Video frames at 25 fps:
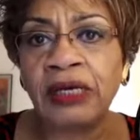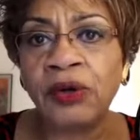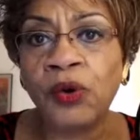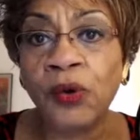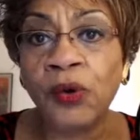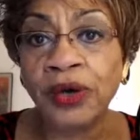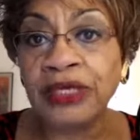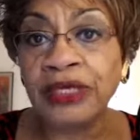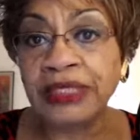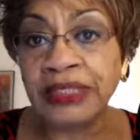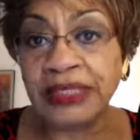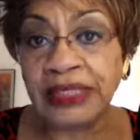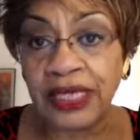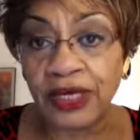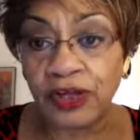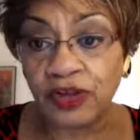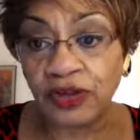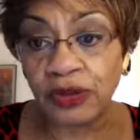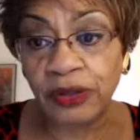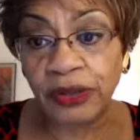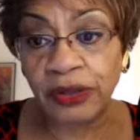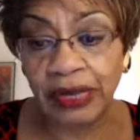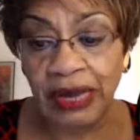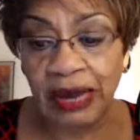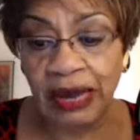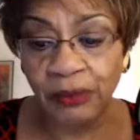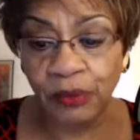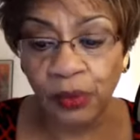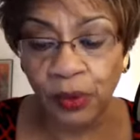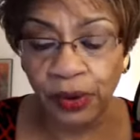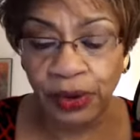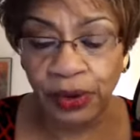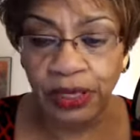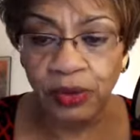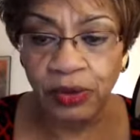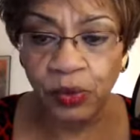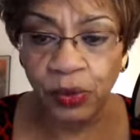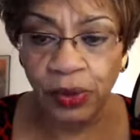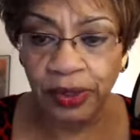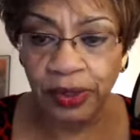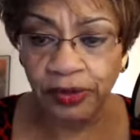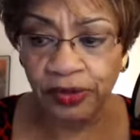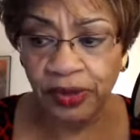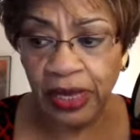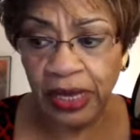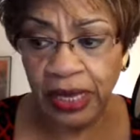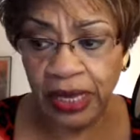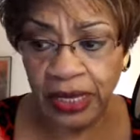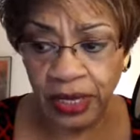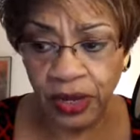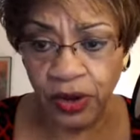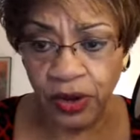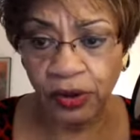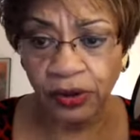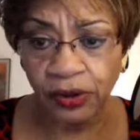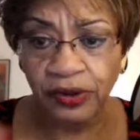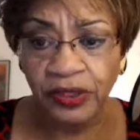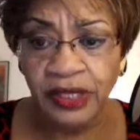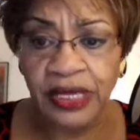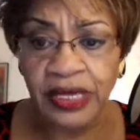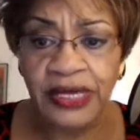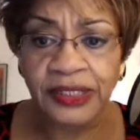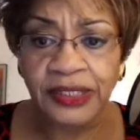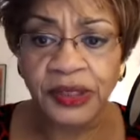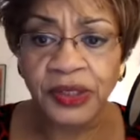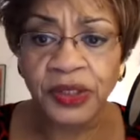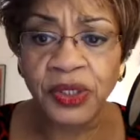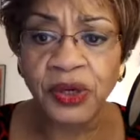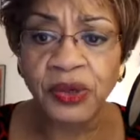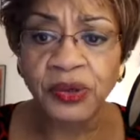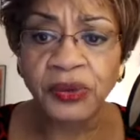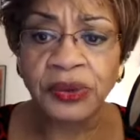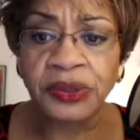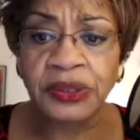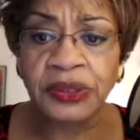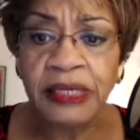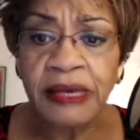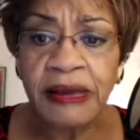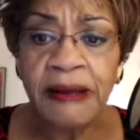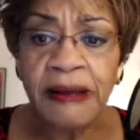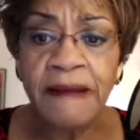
organization that I'm working with here on the East Coast.